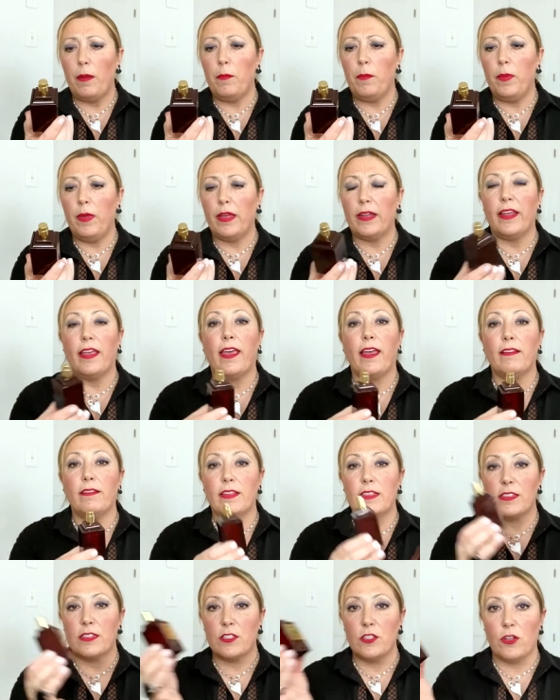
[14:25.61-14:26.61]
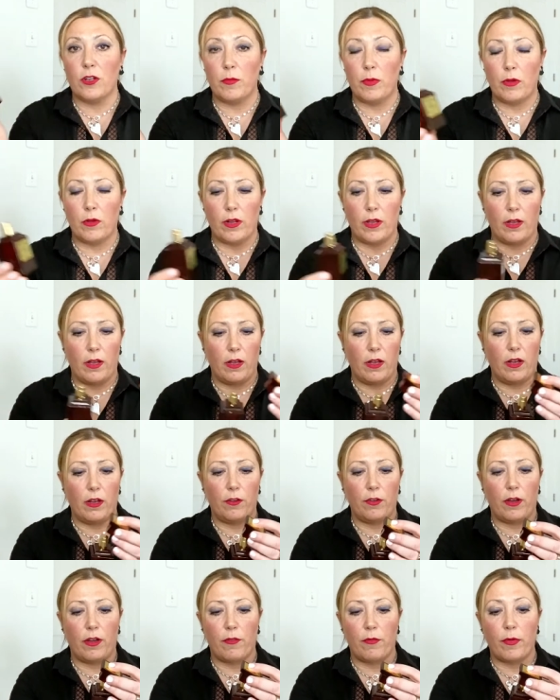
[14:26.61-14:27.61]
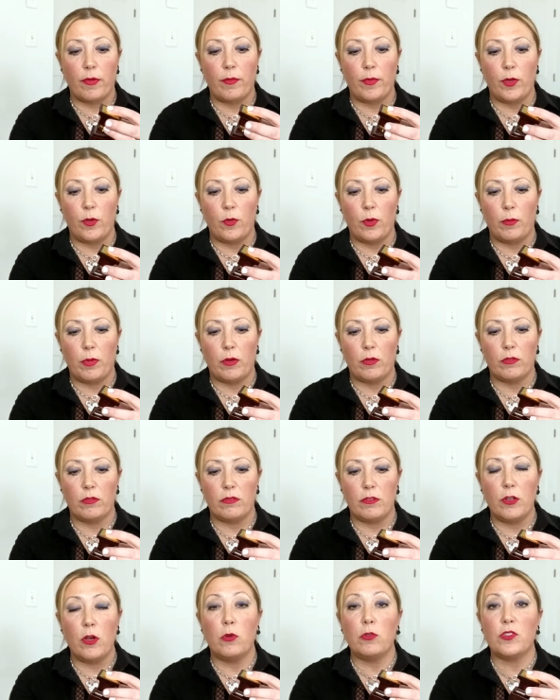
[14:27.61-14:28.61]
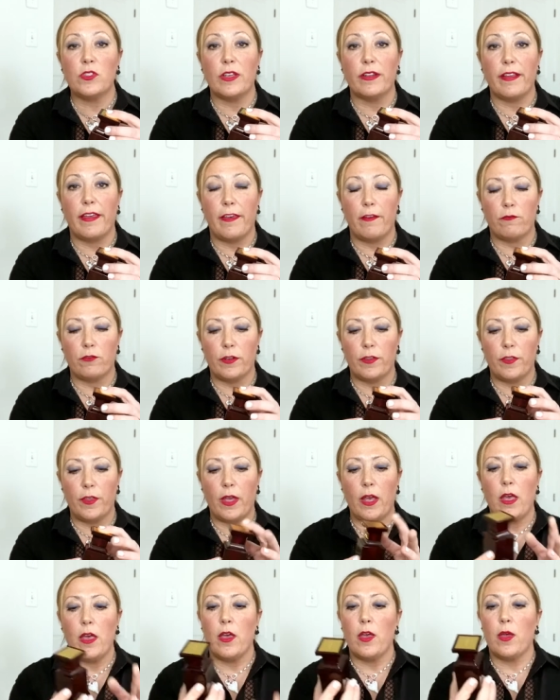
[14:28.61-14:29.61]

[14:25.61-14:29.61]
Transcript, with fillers: But again, this is not about a, a, a review about notes and everything,